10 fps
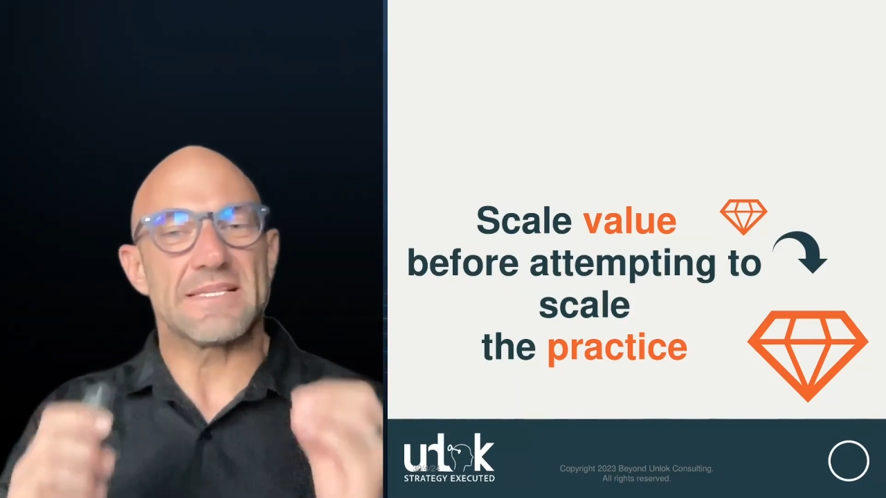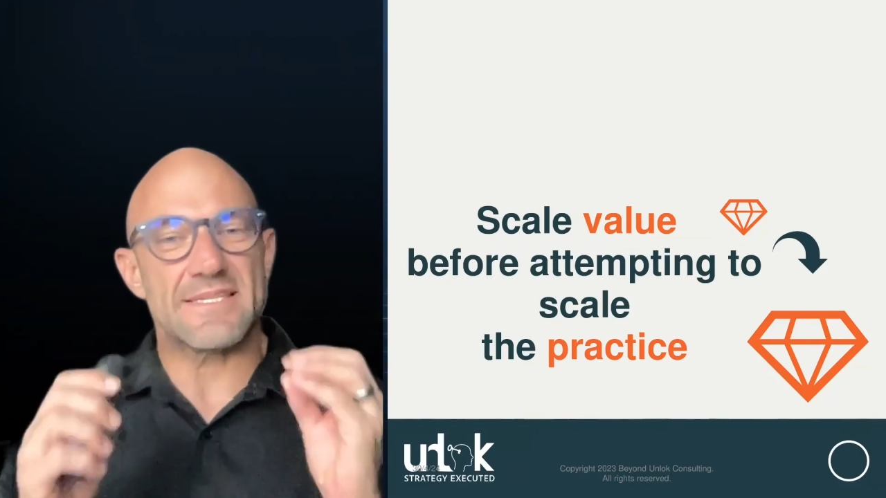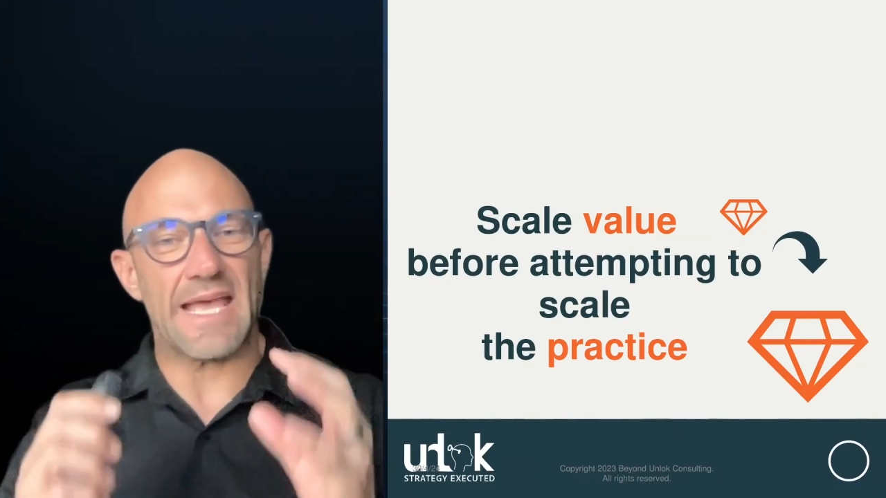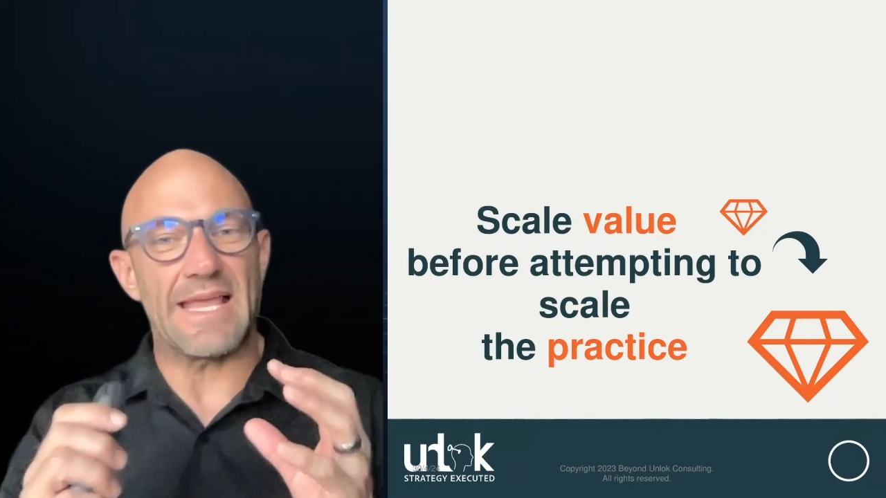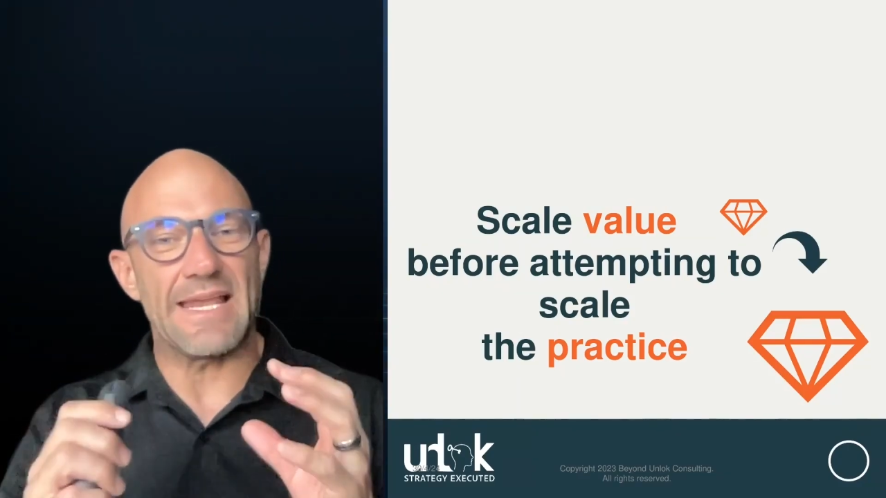
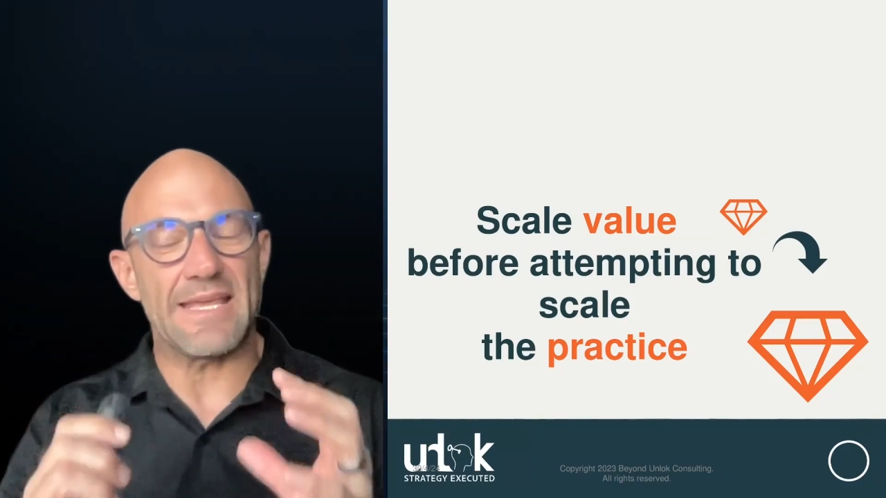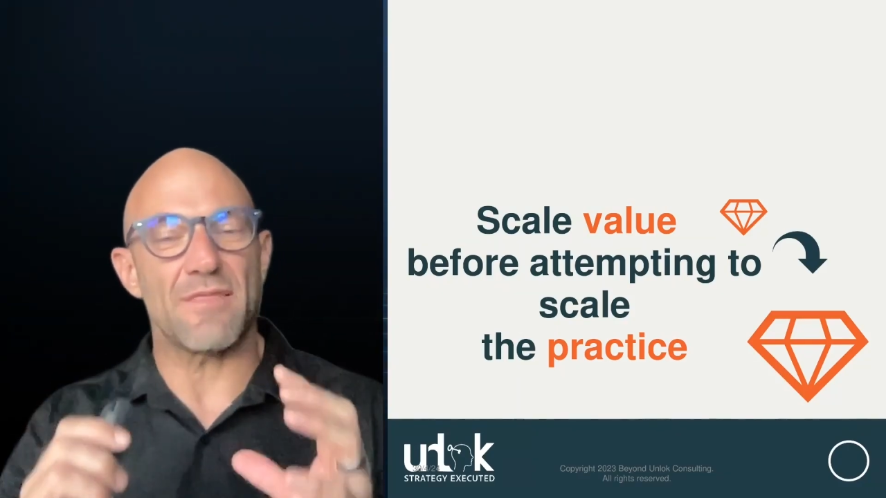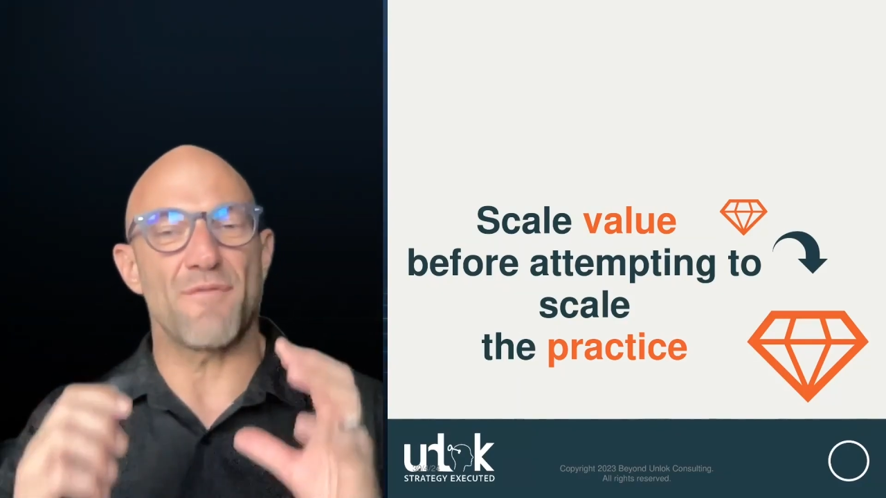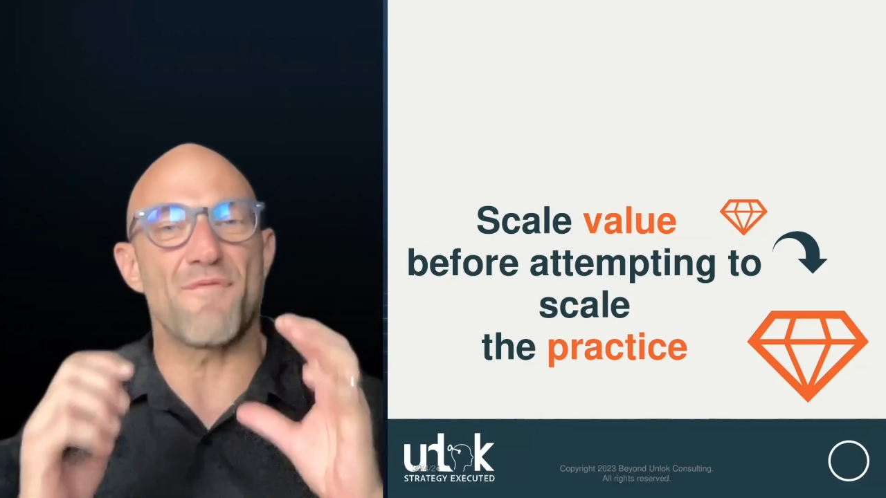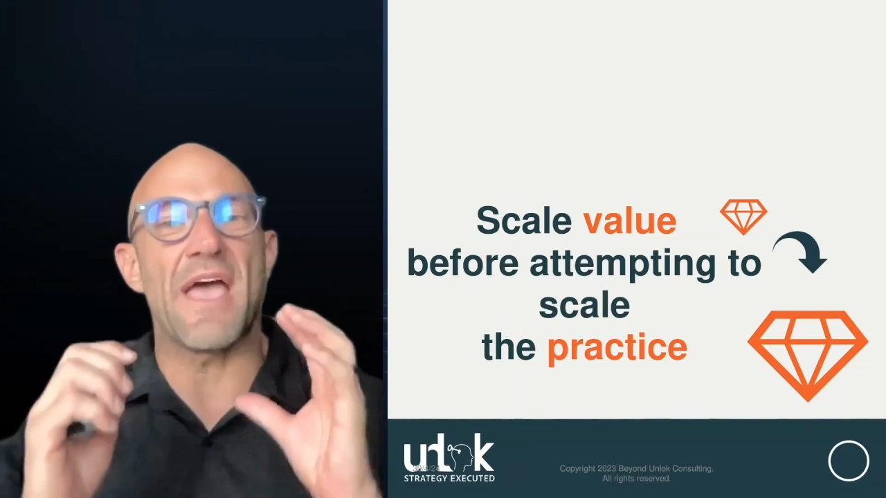
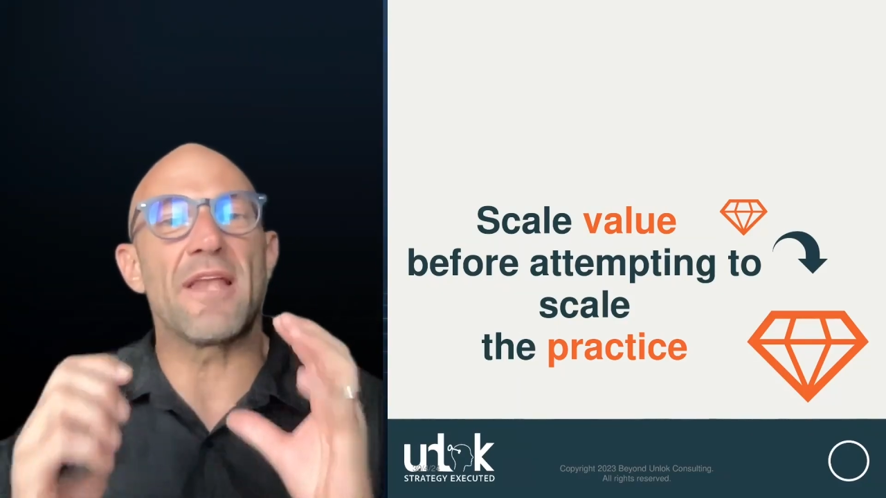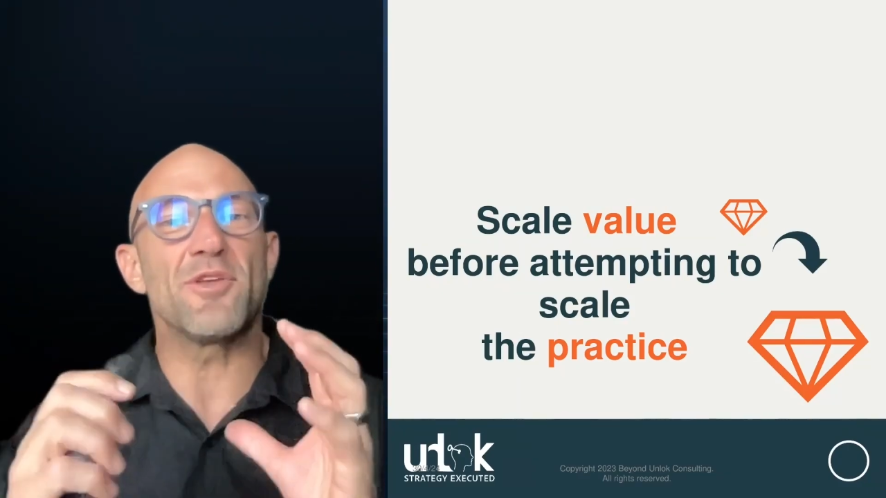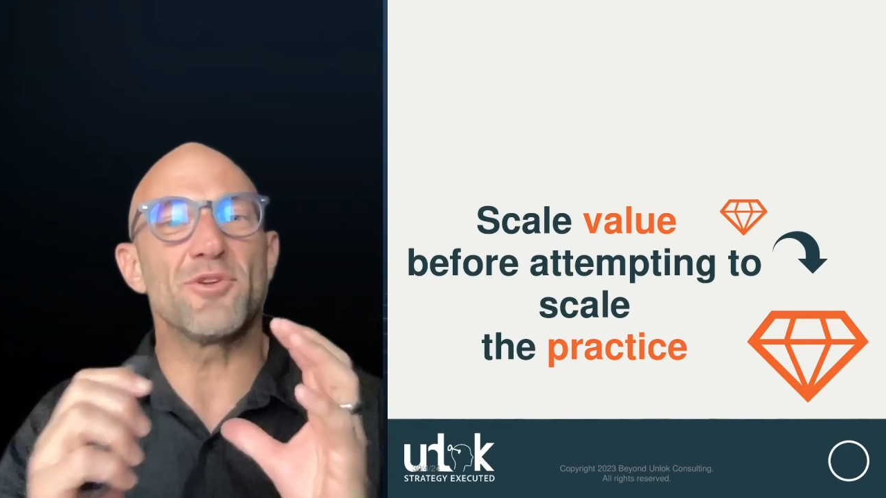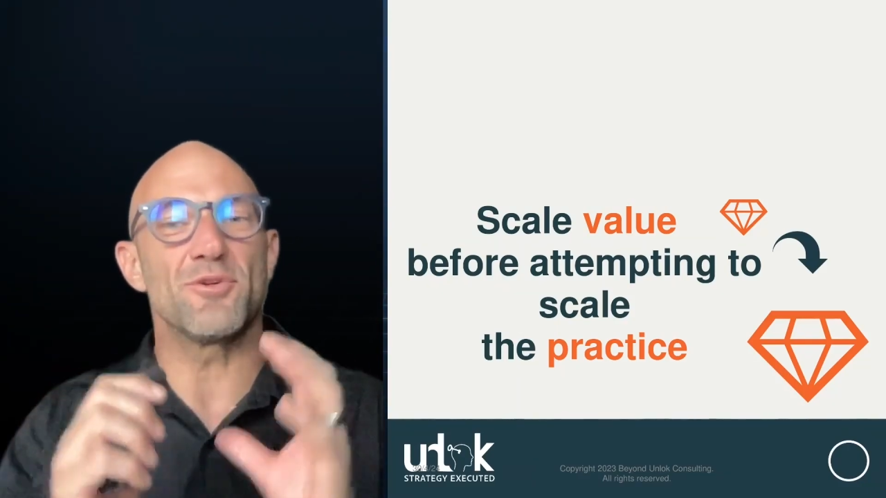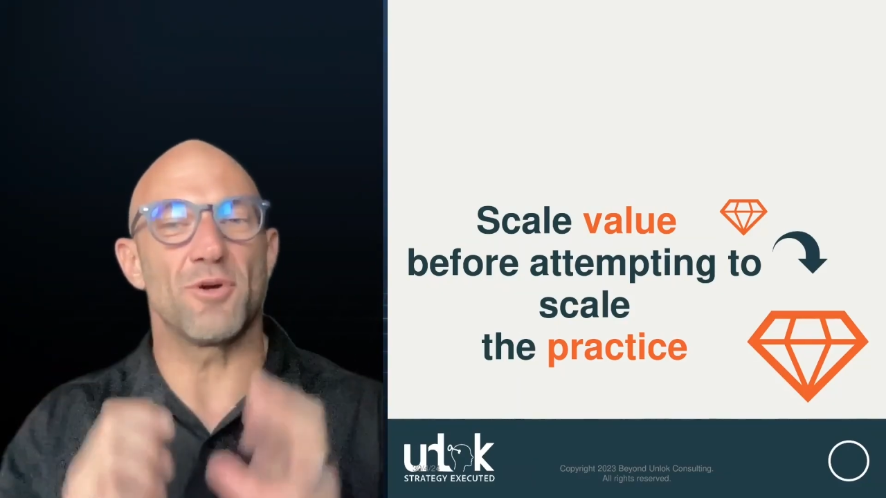scaling the
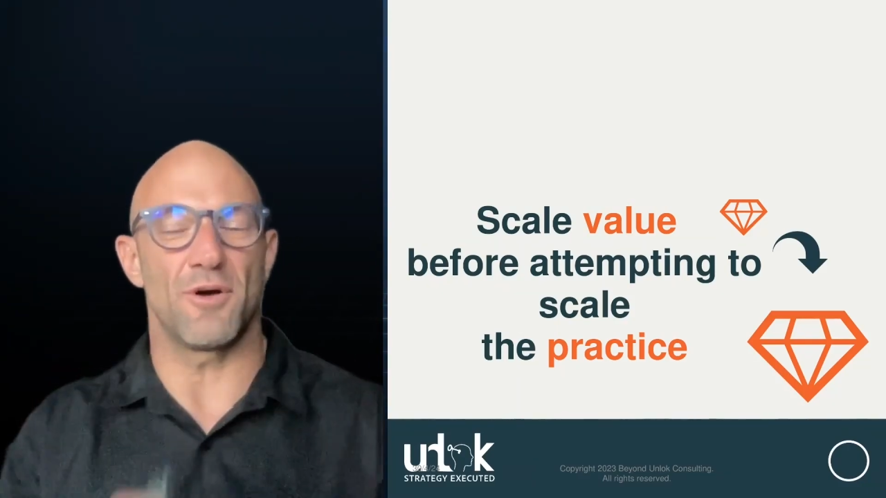value